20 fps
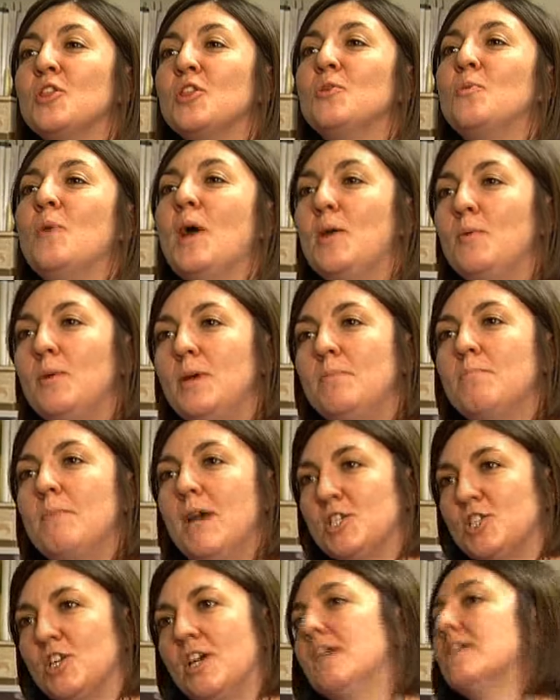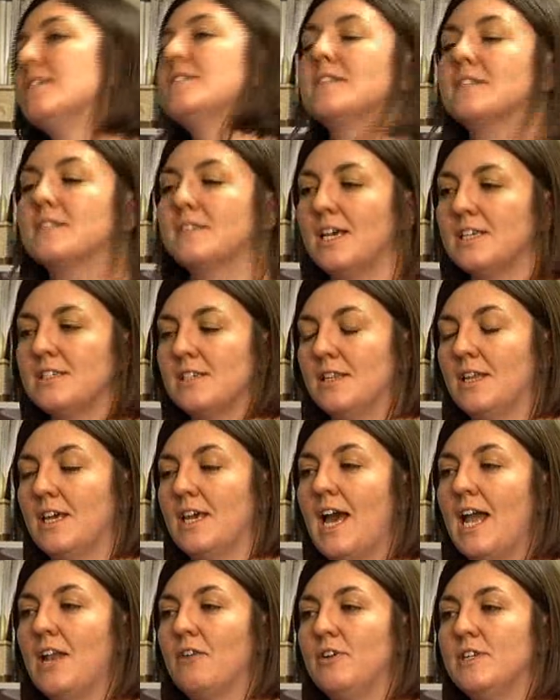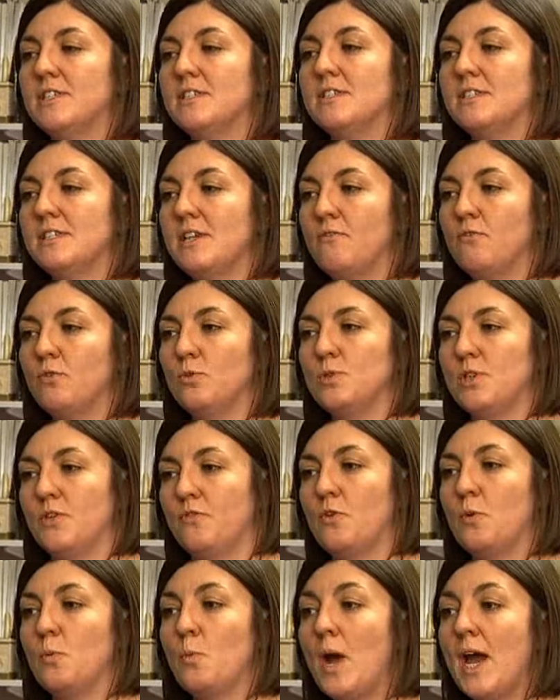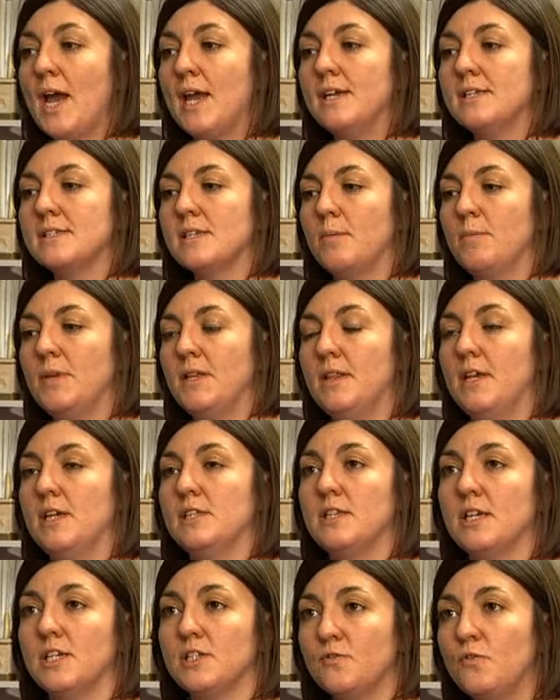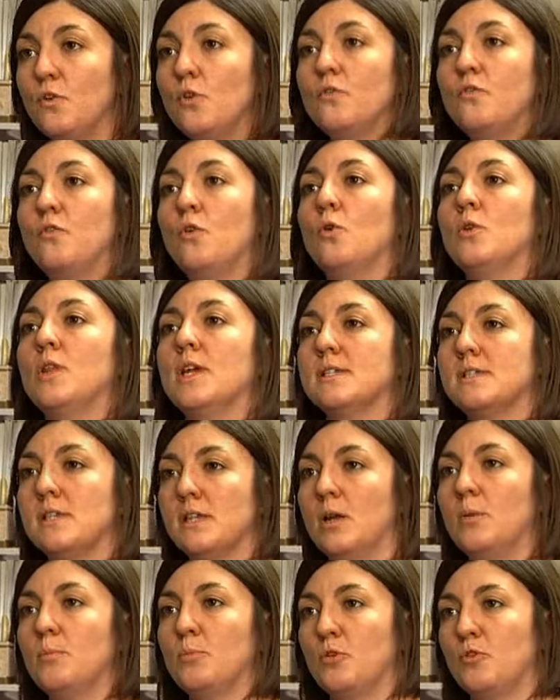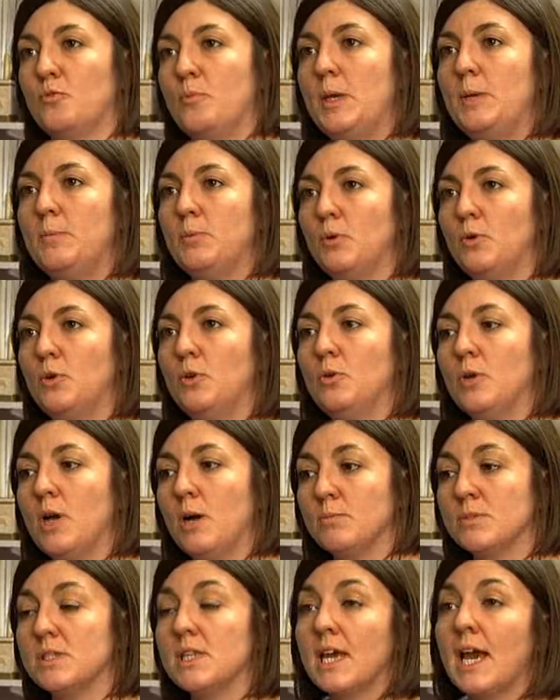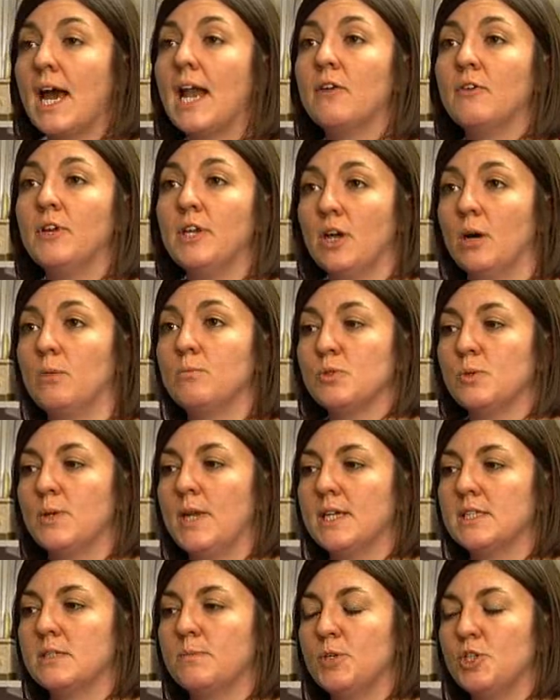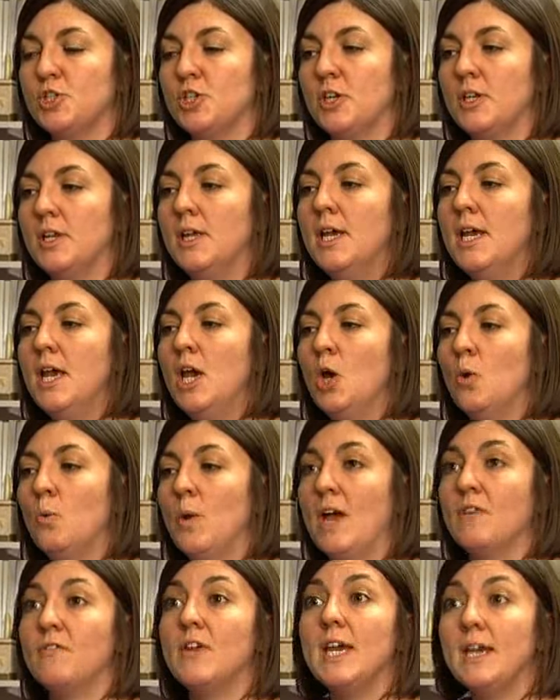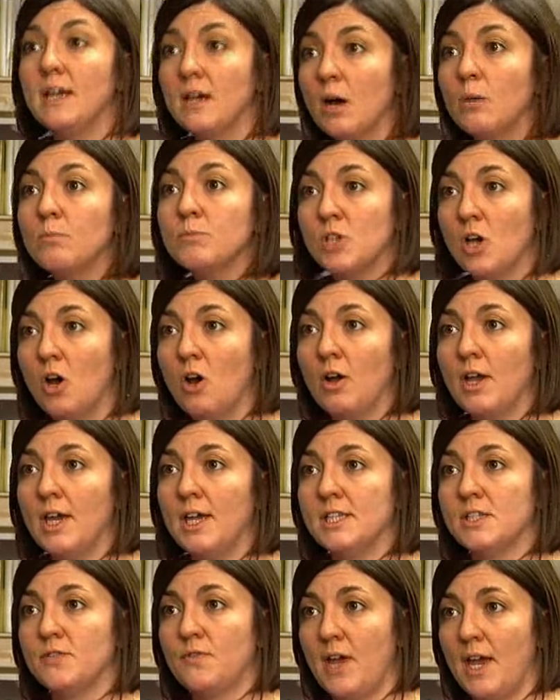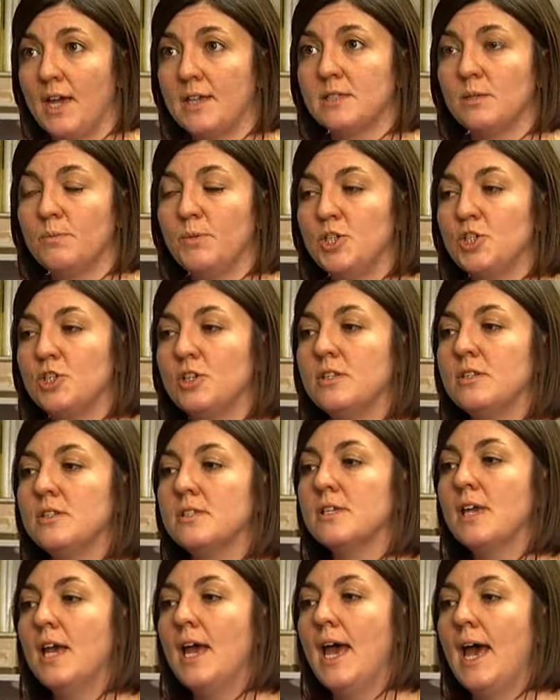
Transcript: The way we measure success at the gallery is in several different ways. I mean, there's footfall, there's the number of people who come to the gallery, come to an exhibition. We have income targets for exhibitions.